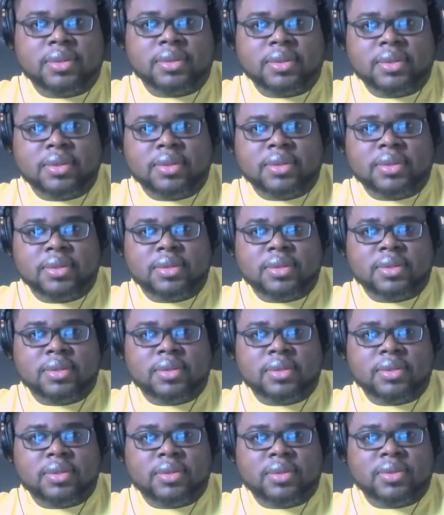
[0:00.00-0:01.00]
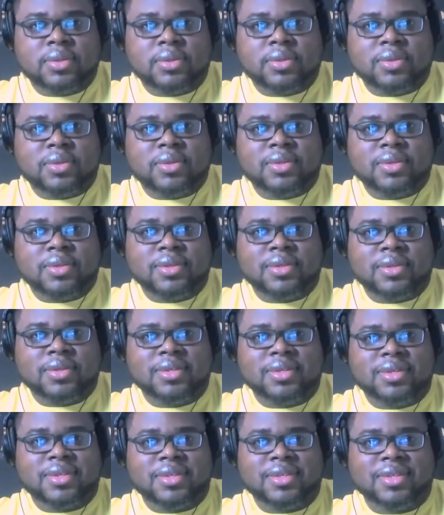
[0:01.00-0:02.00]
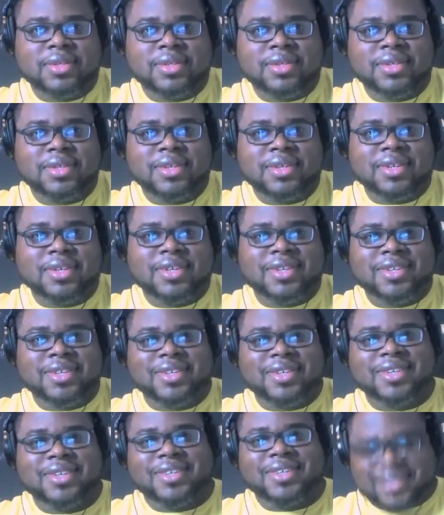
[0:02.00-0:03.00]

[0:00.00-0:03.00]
No words are spoken by the person on screen.